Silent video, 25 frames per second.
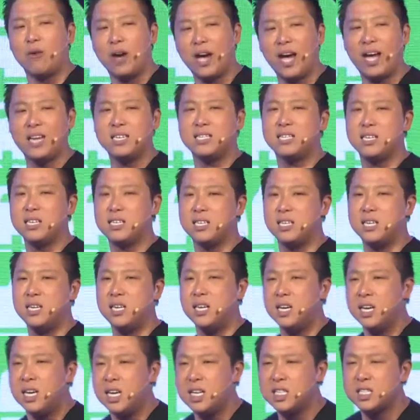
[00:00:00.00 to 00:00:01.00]
our hand
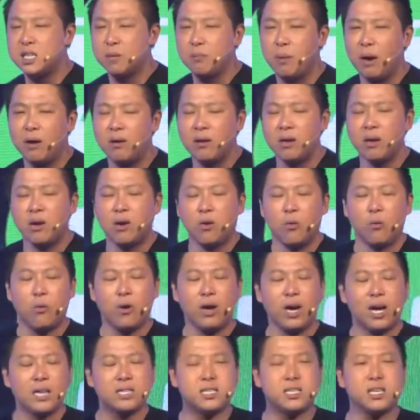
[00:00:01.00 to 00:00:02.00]
dirty. It's about
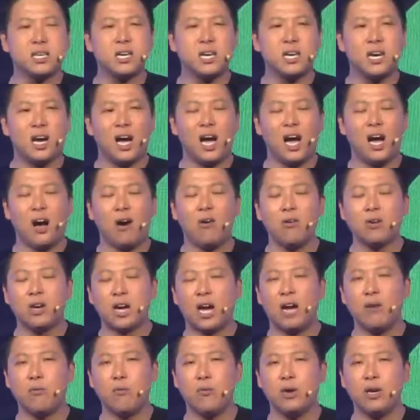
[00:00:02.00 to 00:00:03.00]
we are thinking, how
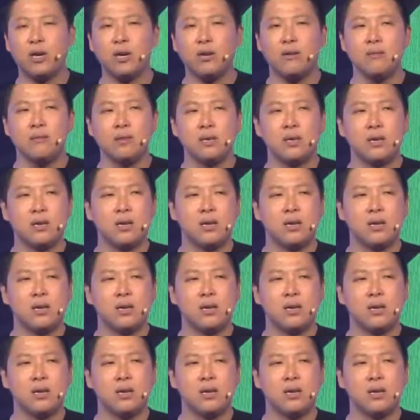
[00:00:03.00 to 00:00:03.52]
can we